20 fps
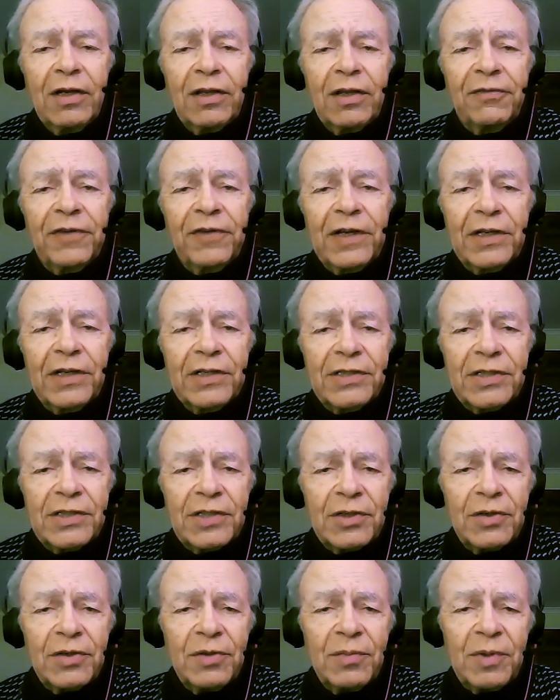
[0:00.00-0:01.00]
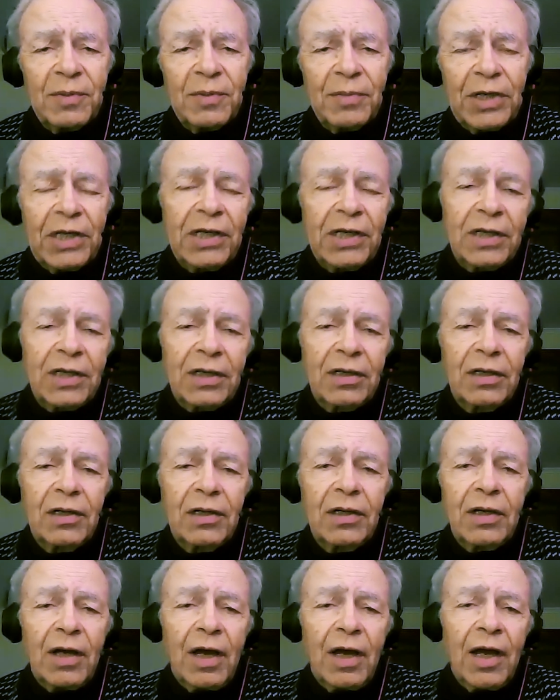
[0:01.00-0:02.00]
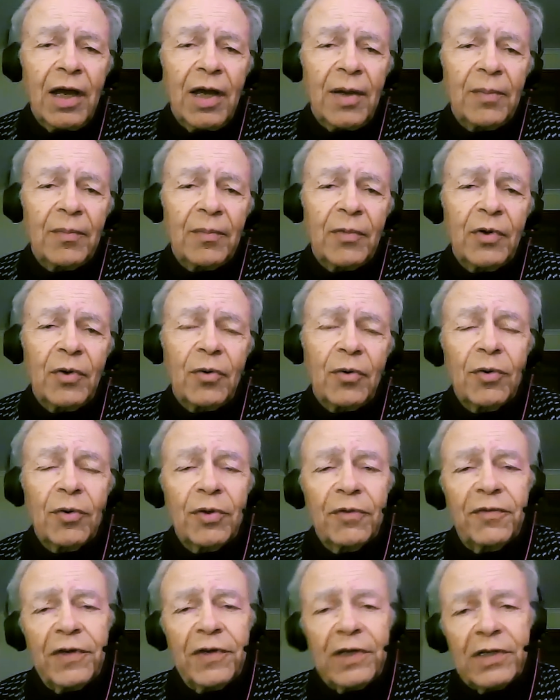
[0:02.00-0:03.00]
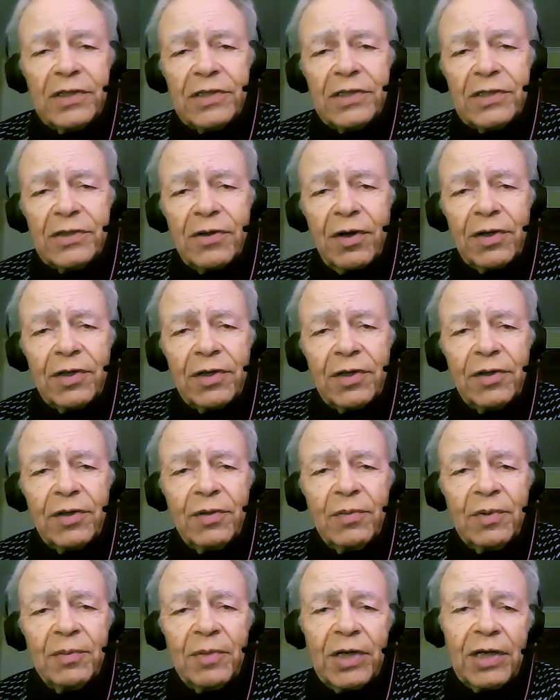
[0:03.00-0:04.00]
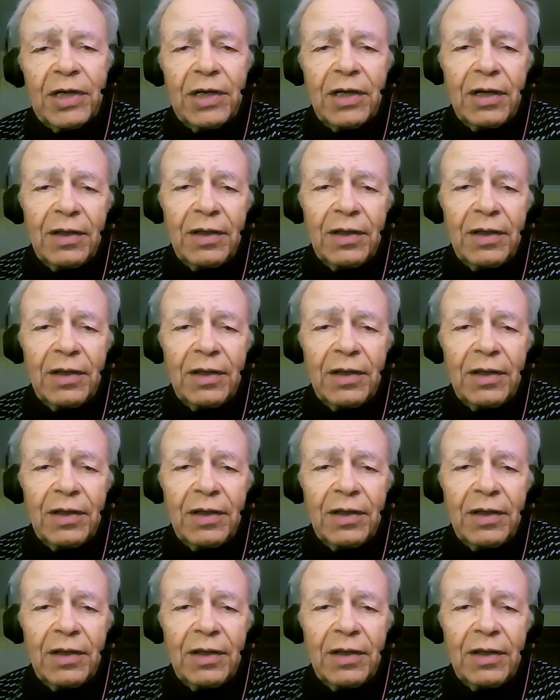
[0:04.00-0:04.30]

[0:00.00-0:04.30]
the fetus is a human being or the fetus is not a human being.